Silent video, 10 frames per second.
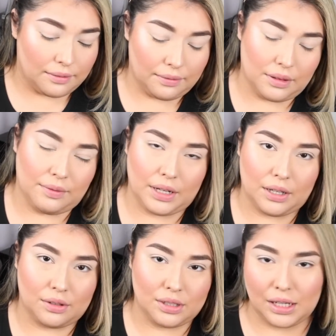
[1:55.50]
the
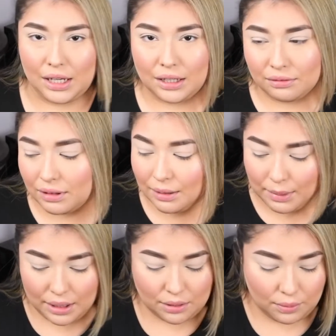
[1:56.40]
video's sake, I
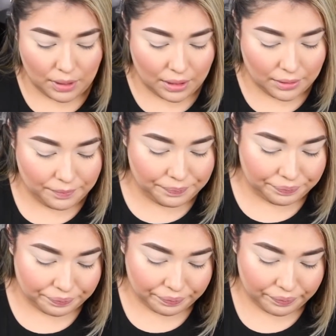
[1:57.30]
might as well.
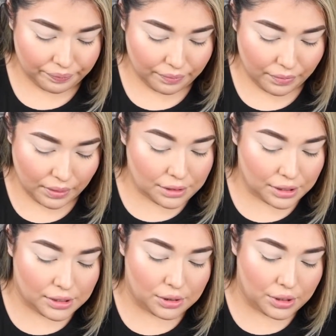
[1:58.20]

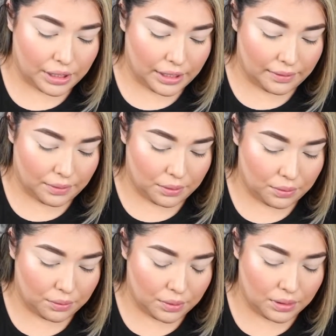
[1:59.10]
Just a trick, if
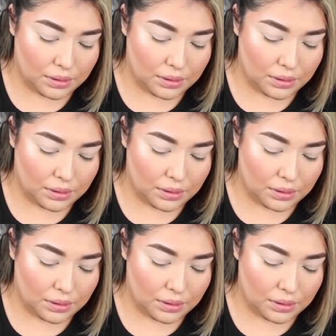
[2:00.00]
you